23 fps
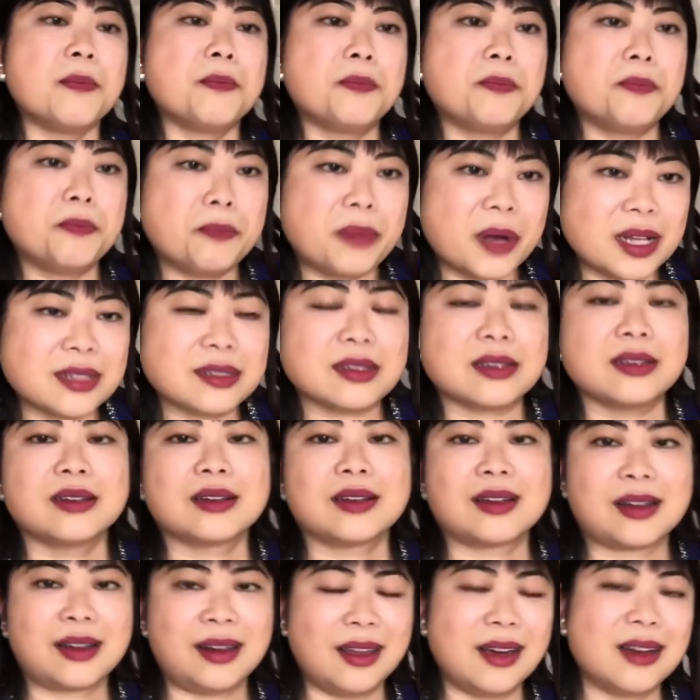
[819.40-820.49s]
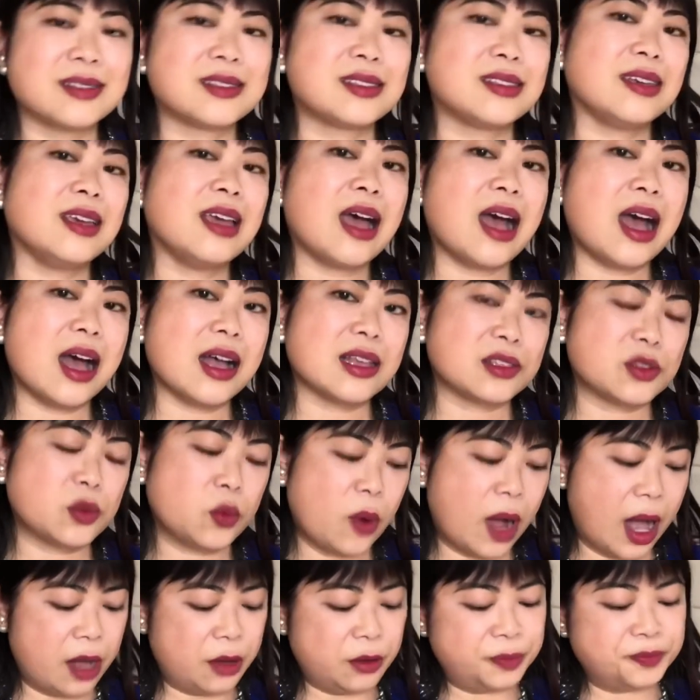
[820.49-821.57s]
but classy as
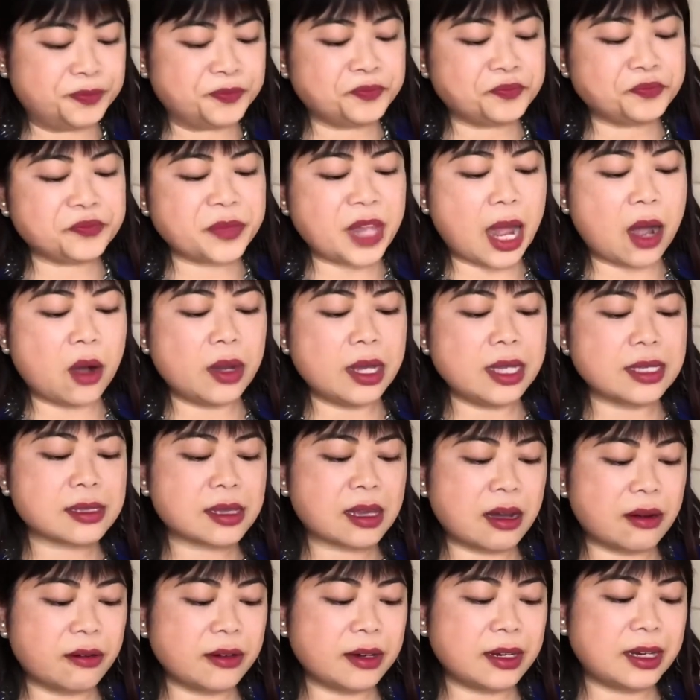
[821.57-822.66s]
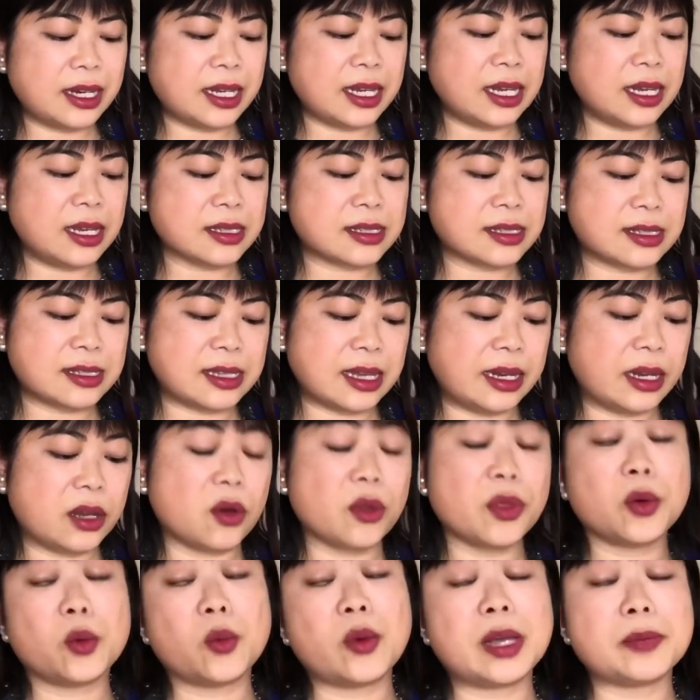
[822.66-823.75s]
well. Now it's currently selling on
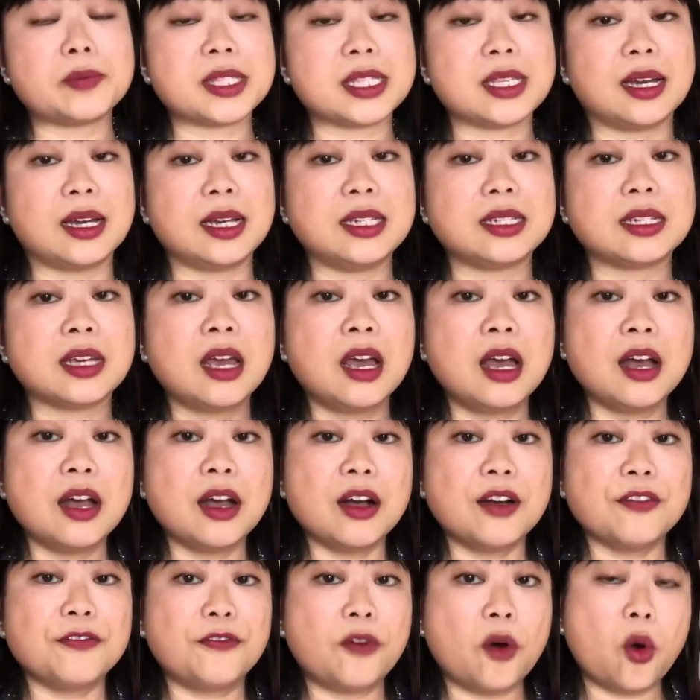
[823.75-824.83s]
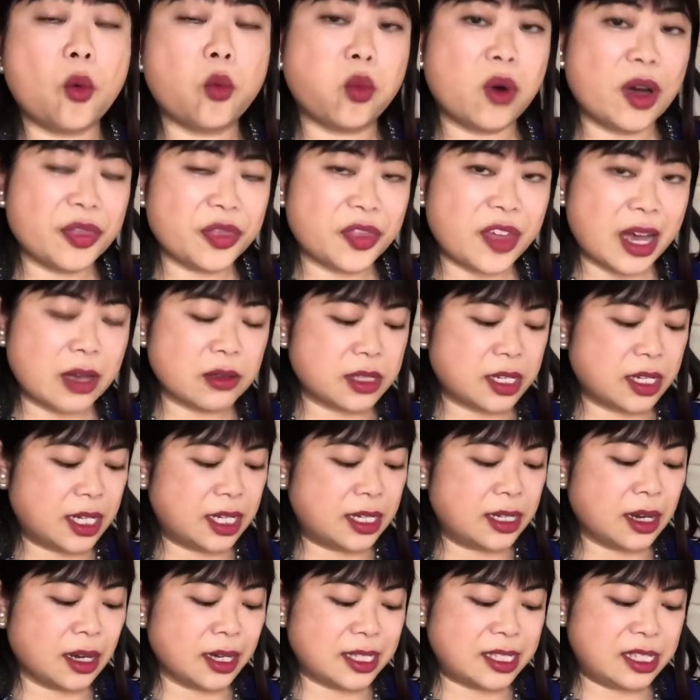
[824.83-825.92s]
the website for
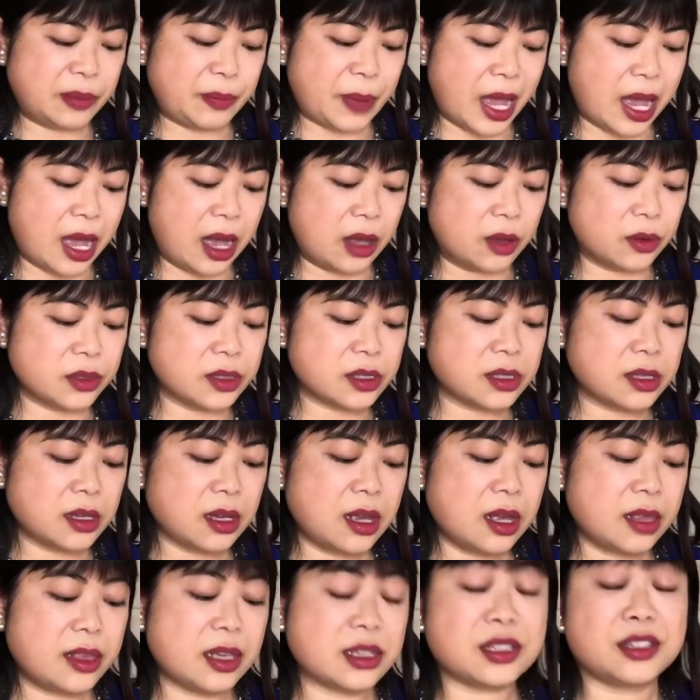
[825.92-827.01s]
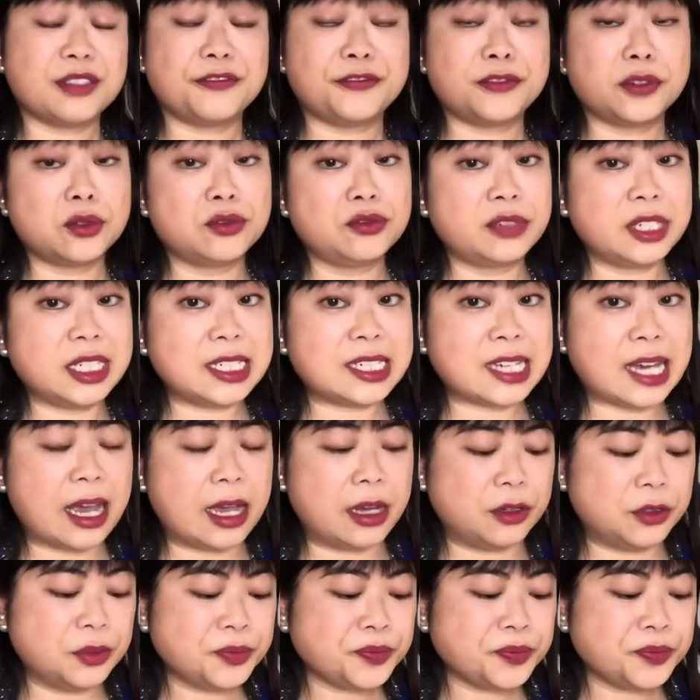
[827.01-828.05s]
£1,090. That's the full retail.